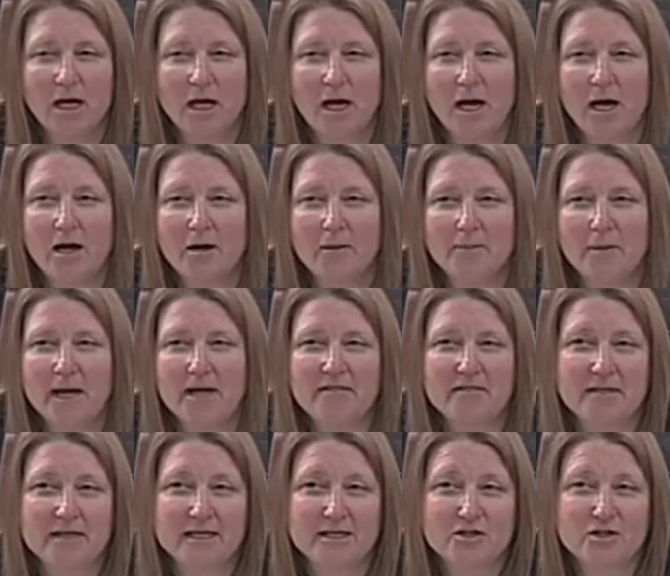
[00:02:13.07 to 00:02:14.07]
Um, I
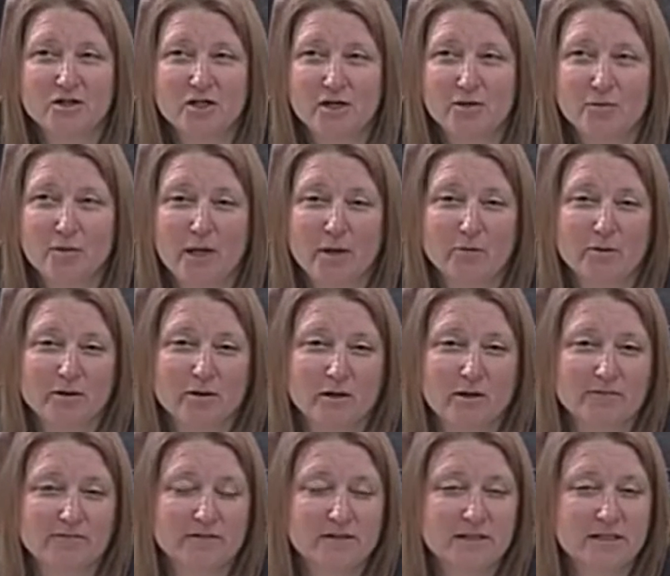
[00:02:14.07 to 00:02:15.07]
think in general, I would
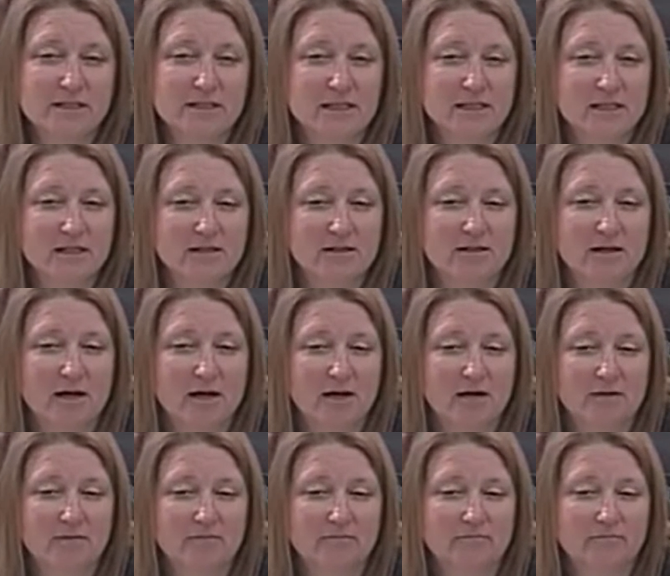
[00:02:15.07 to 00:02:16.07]
love to see
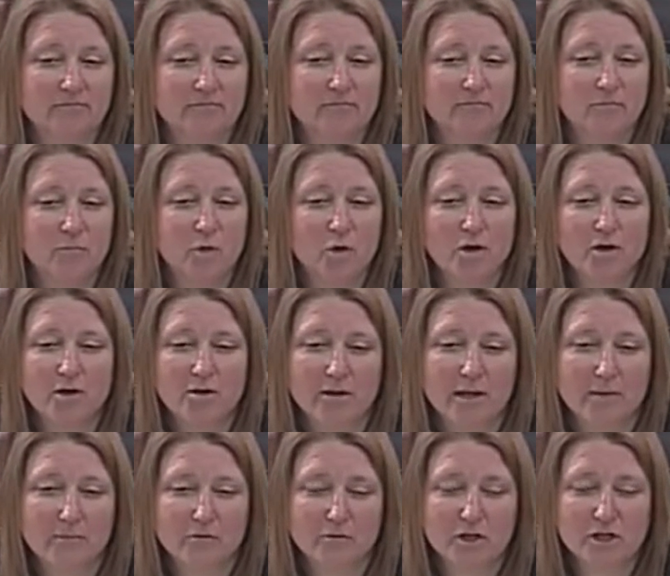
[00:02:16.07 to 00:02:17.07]
um, more
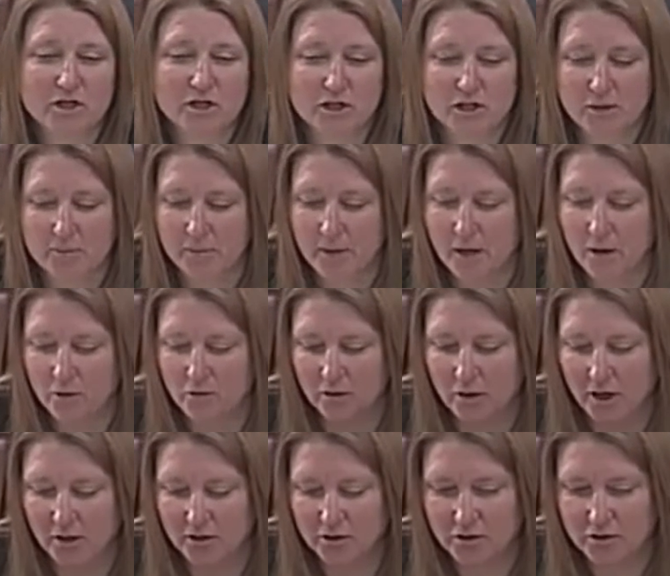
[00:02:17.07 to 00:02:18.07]
collaboration about
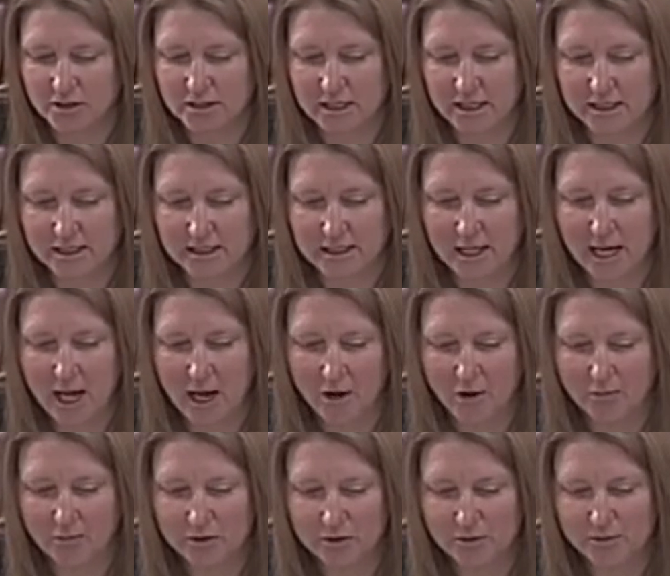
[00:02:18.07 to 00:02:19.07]
understanding how
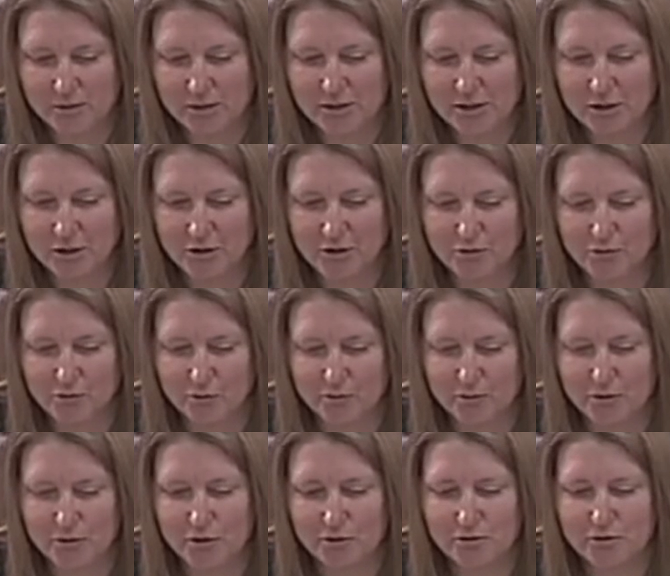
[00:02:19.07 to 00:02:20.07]
much material we're
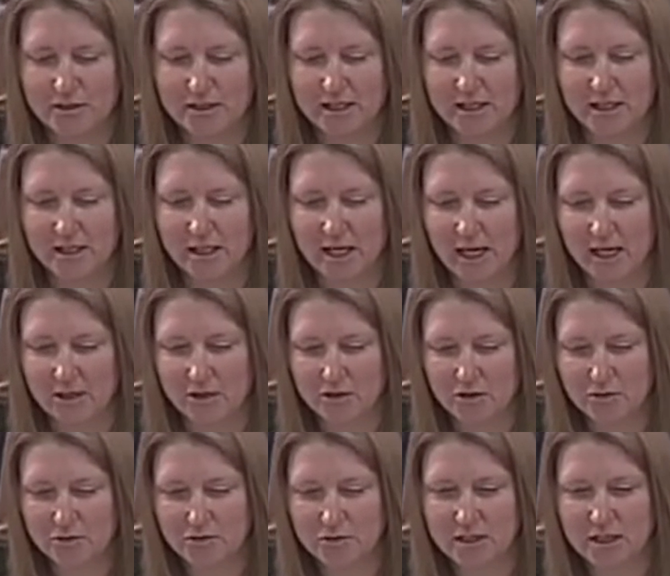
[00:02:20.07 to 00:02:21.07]
producing and
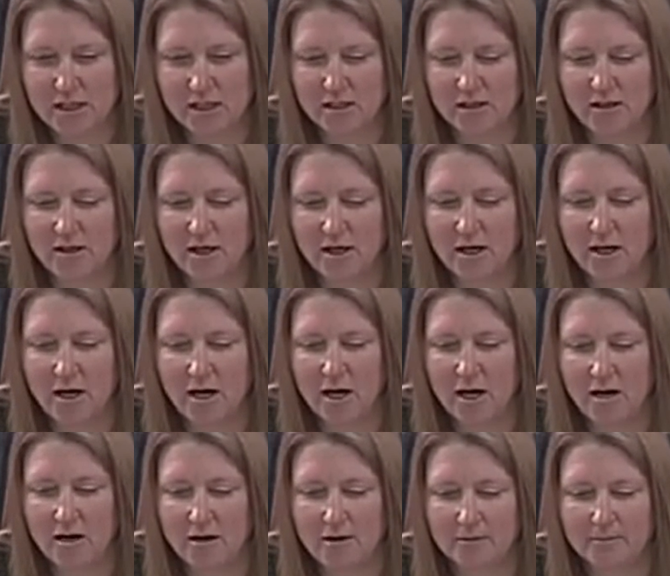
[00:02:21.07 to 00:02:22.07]
using
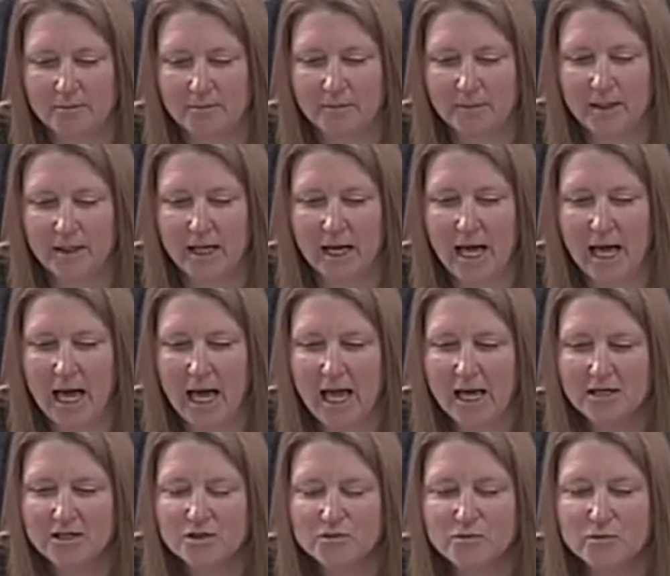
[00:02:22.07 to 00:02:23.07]
um,
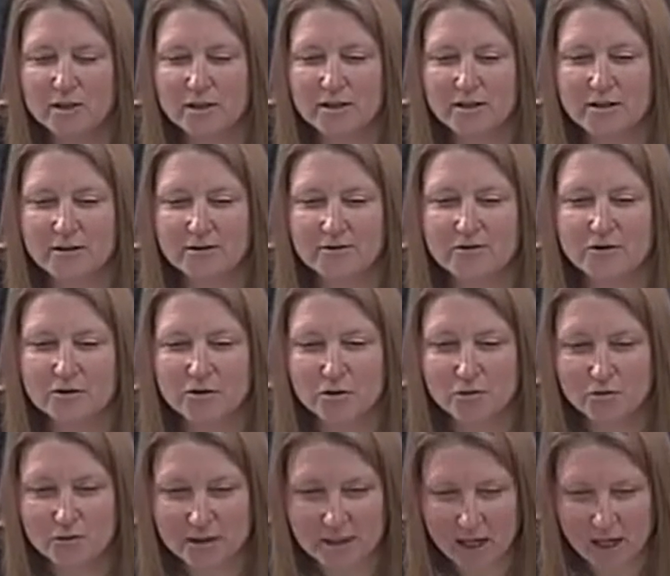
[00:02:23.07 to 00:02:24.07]
as we
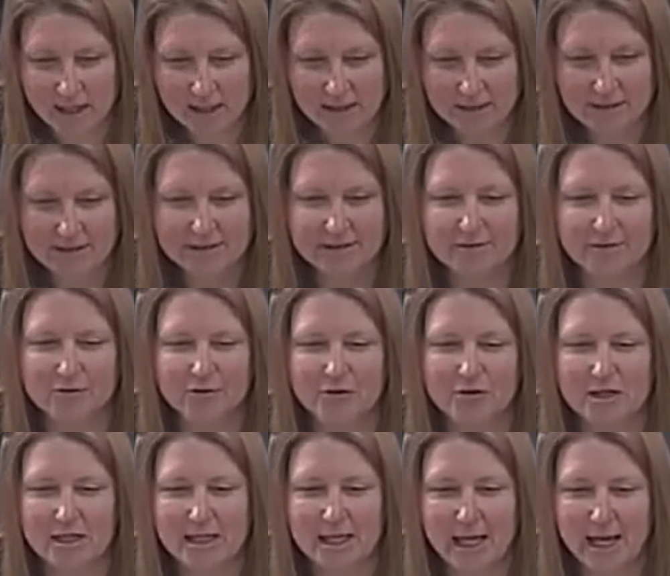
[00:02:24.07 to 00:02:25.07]
do science
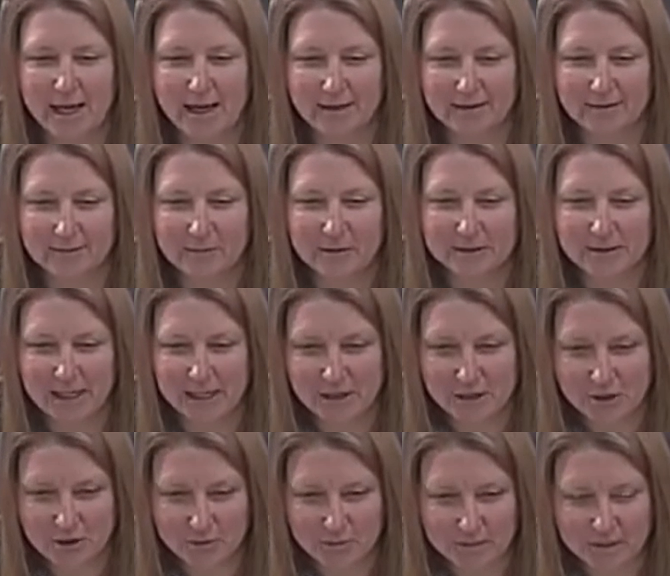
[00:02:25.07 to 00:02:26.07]
looking at
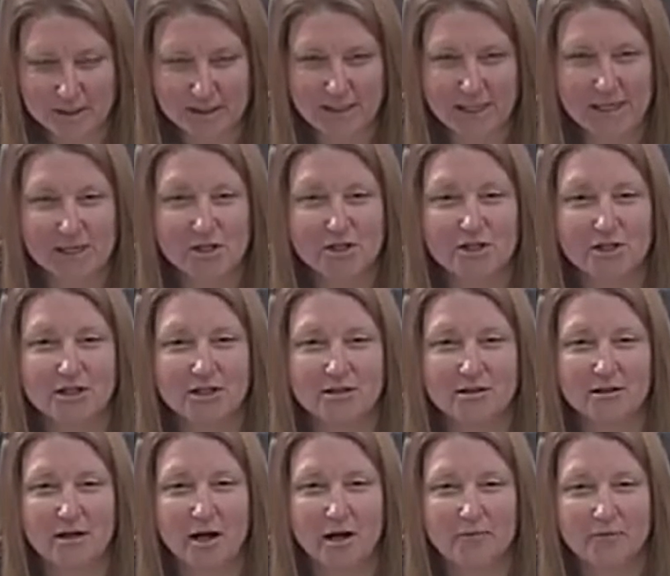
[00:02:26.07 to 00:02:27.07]
potential mitigation
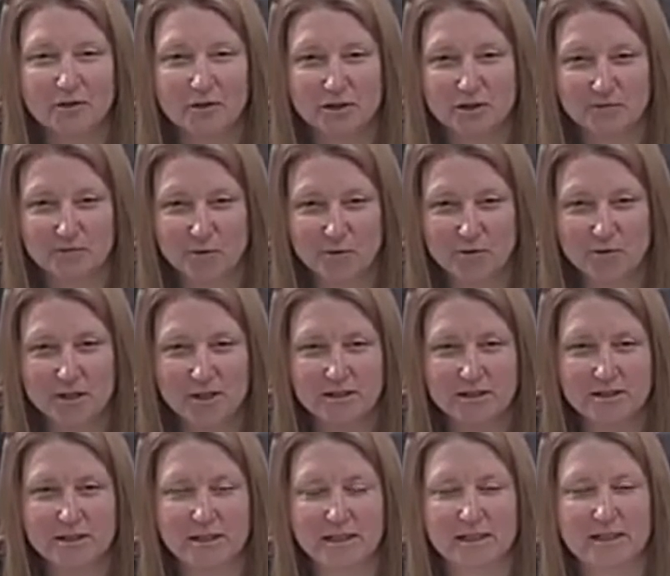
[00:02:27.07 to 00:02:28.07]
options for
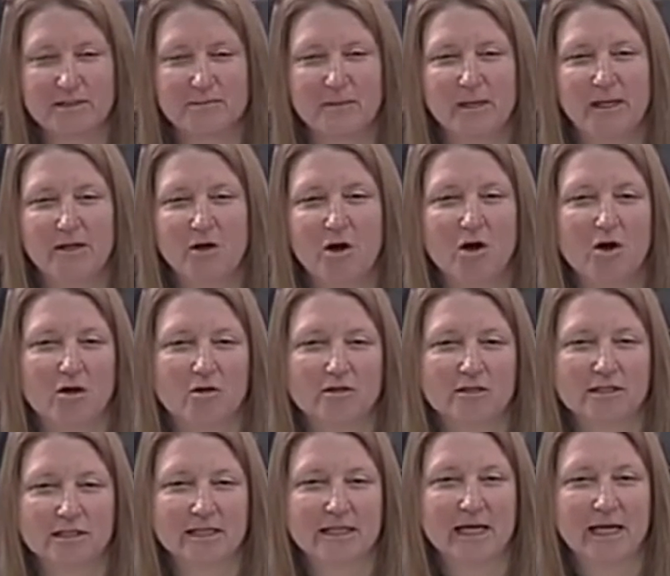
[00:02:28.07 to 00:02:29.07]
this, it's been hard
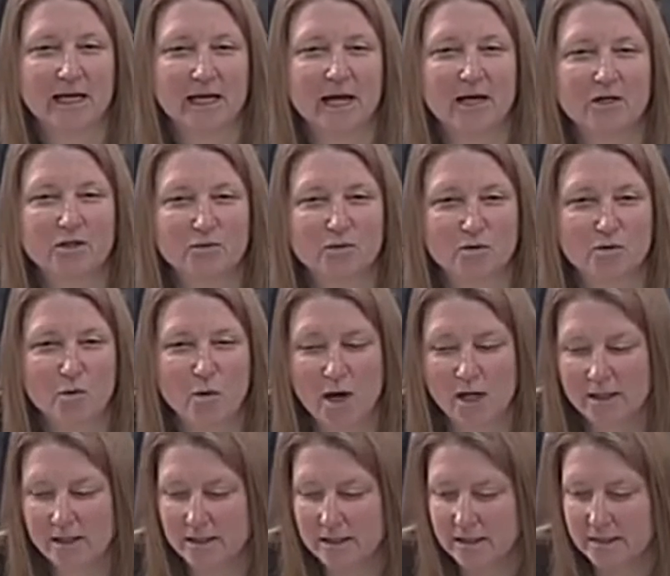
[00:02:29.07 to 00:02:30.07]
to get actual
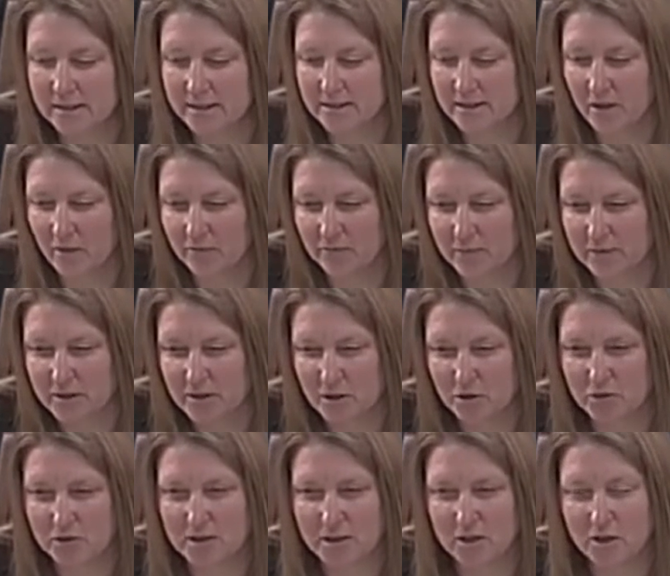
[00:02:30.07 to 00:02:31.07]
quantities of
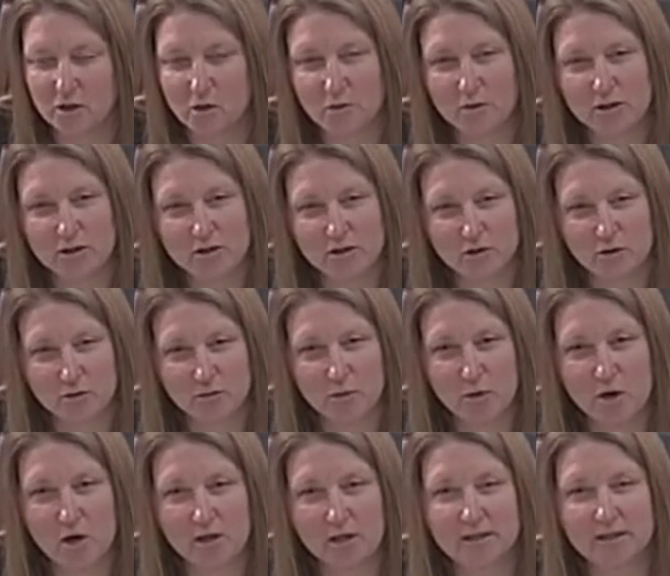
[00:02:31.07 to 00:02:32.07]
materials that go into certain
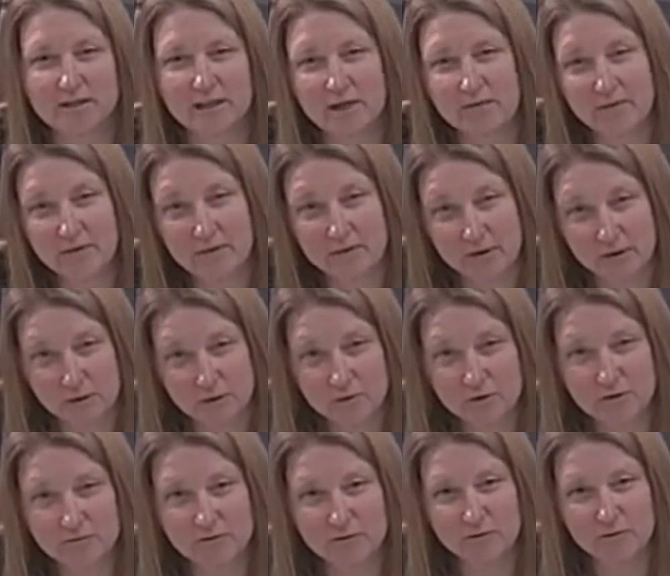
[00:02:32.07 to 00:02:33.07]
products and then the use
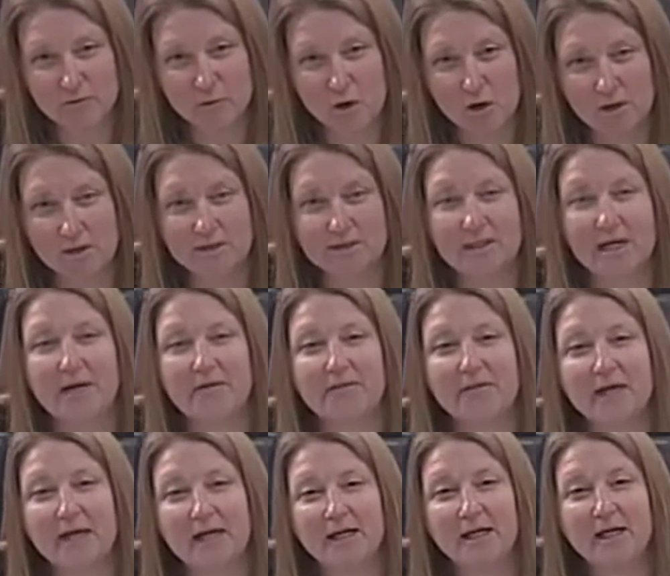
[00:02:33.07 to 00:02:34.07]
of those products and
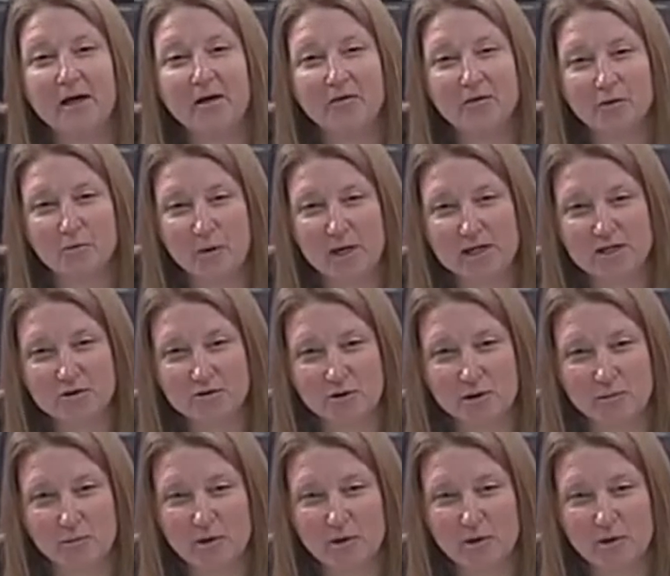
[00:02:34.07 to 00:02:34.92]
then the waste stream.